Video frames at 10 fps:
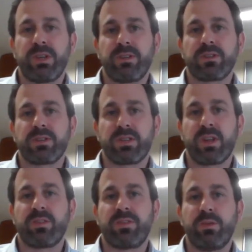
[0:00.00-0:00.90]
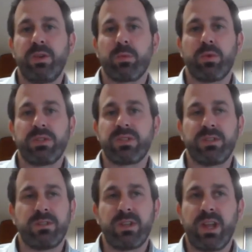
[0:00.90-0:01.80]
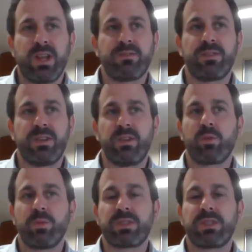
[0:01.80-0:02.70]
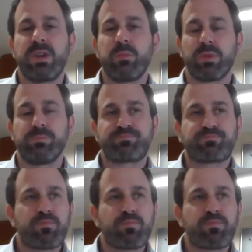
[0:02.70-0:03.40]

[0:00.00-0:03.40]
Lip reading: and there's a select few neighborhoods that have an enormous number.